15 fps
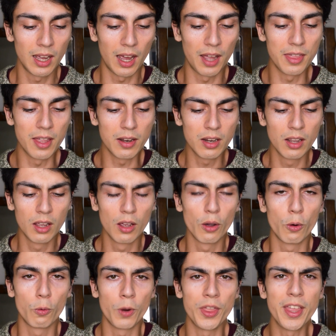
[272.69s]
And then
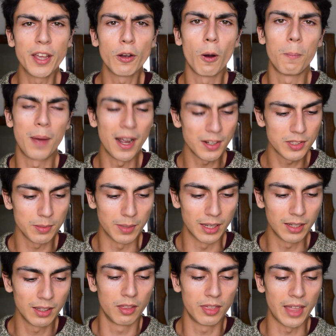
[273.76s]
when they got back to
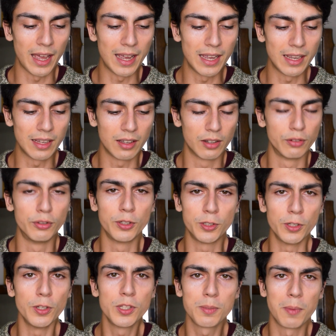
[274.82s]
me, they
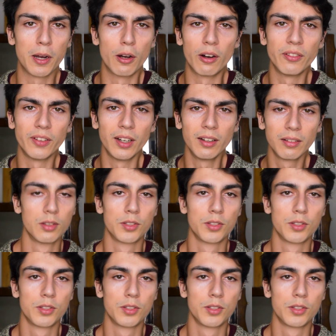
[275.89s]
reduced my offer.